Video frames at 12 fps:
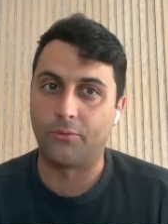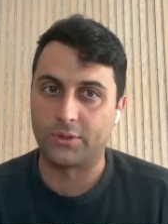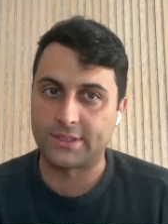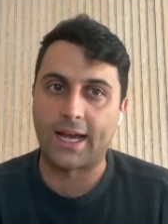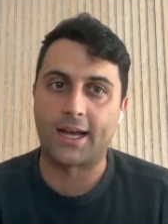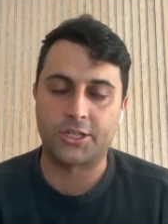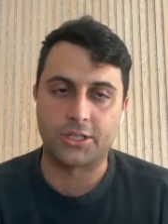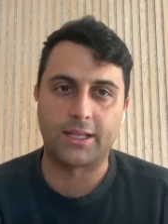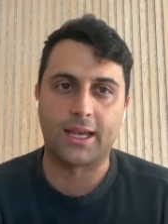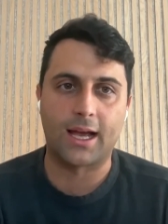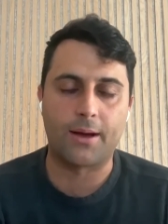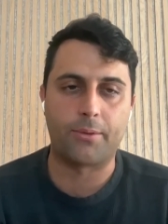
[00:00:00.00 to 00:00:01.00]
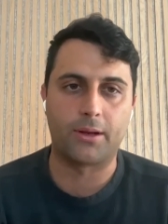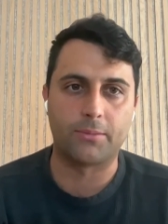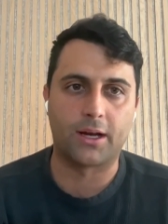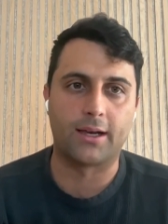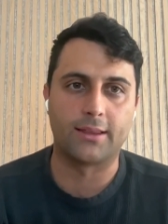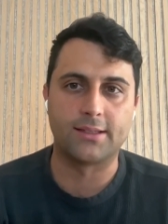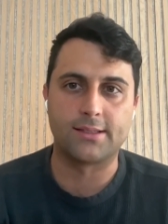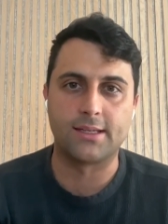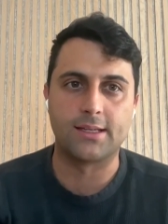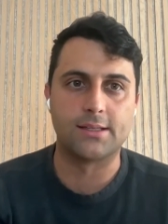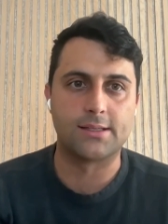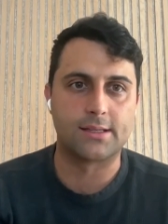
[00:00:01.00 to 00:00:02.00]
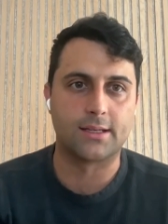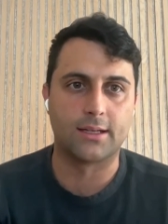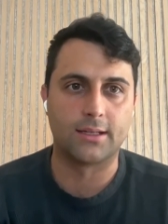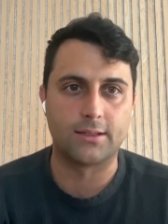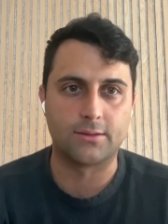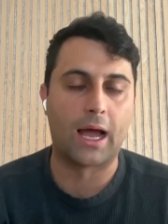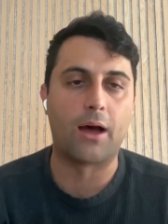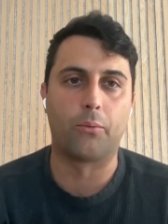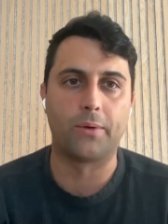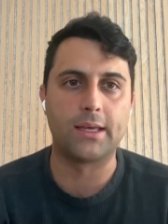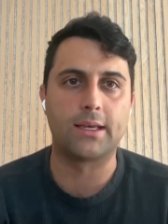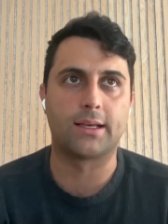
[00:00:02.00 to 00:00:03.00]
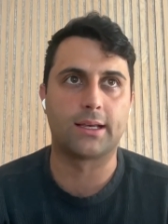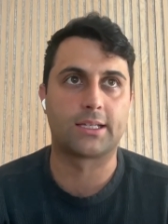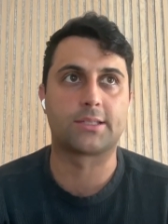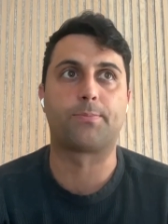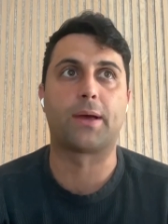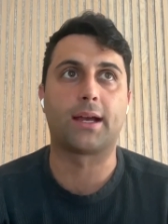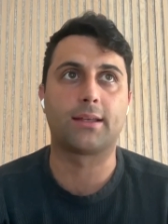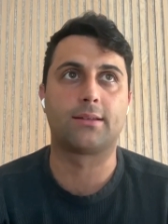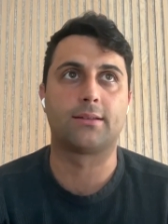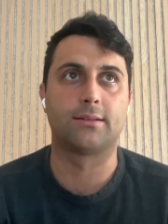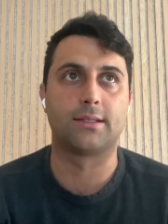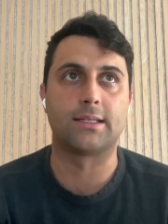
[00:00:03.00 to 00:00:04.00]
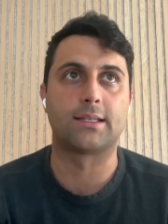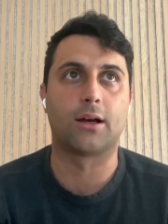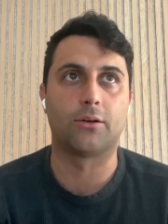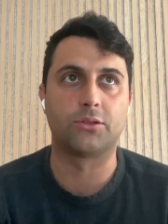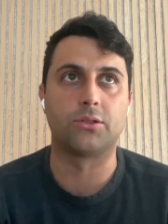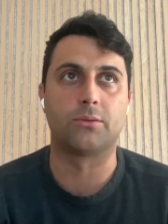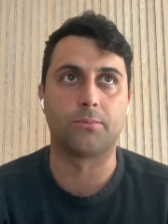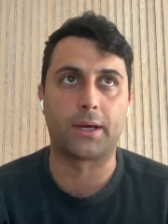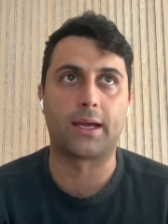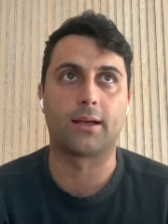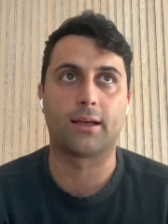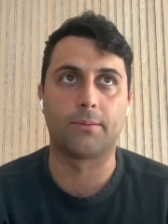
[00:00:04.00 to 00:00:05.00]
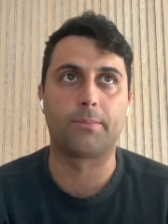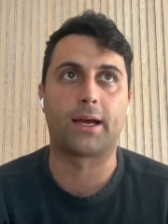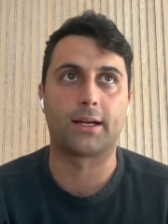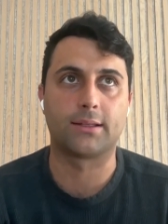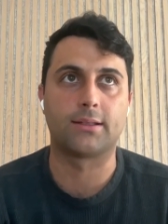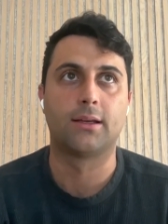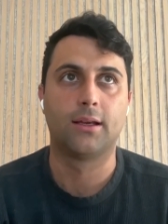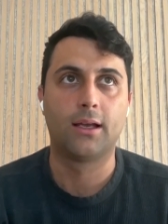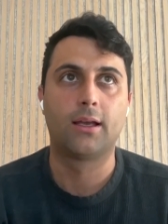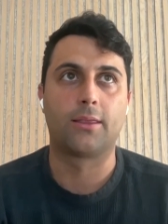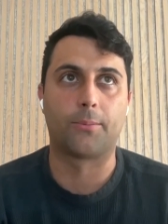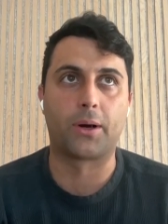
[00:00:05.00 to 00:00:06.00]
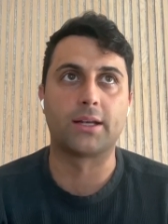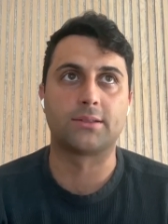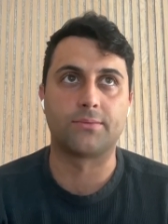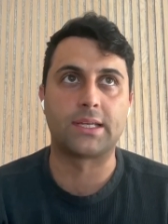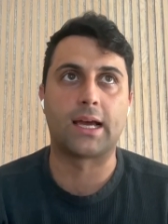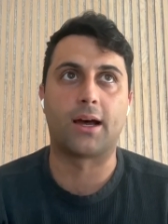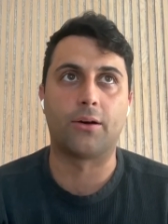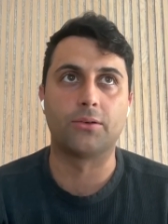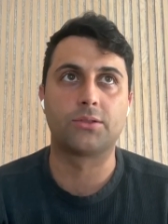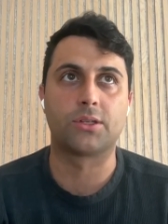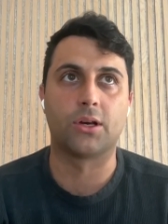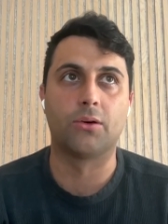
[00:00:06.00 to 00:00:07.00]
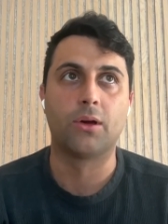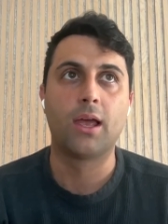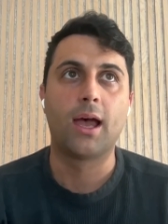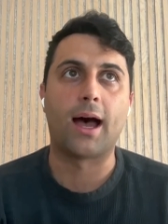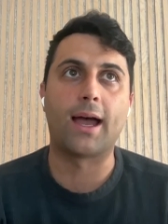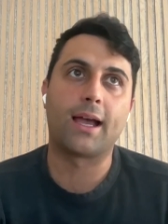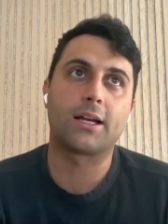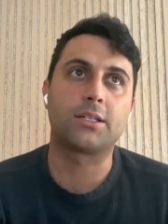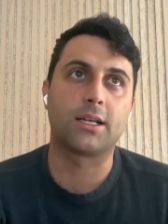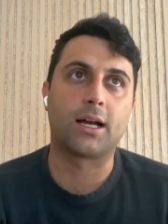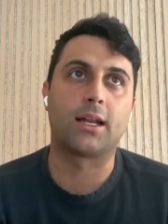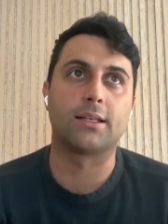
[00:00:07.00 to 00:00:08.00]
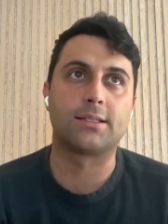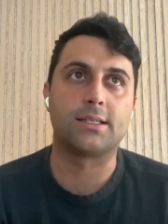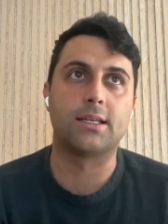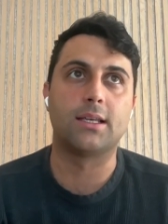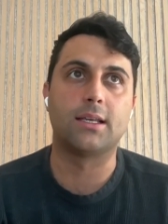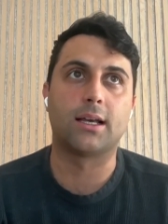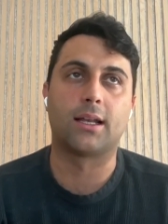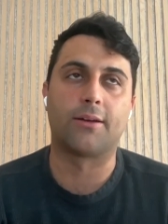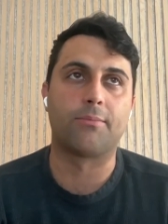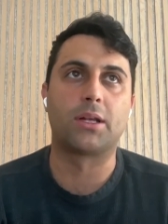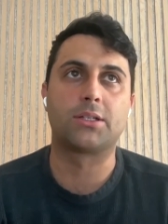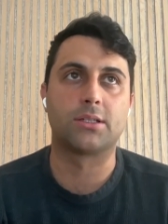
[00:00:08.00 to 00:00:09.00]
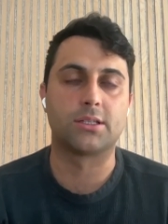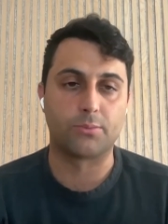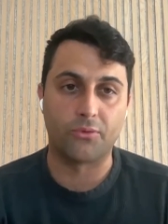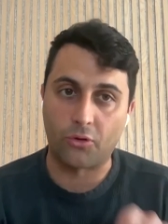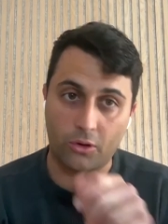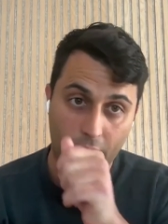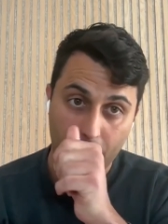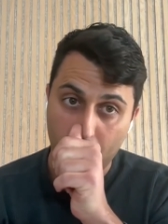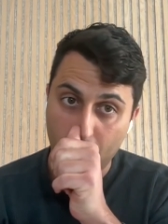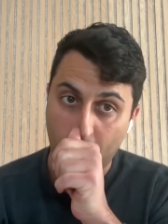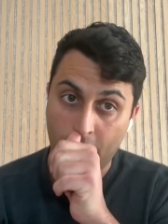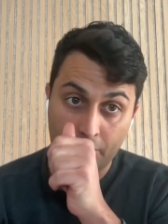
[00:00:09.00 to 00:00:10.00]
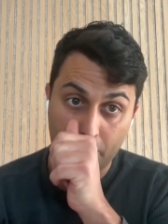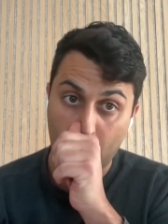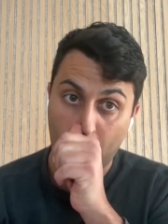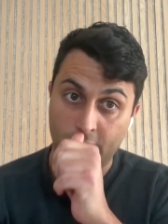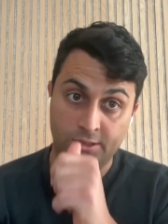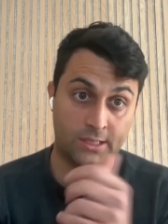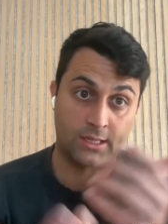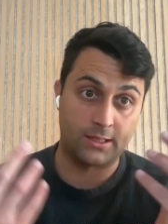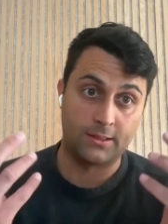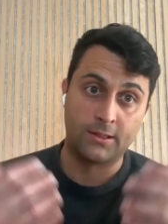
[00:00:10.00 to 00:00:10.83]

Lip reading: what's actually happening behind the scenes and how we expect dTAO to impact the price of TAO. So I actually kind of see, and I've mentioned this before on other calls, that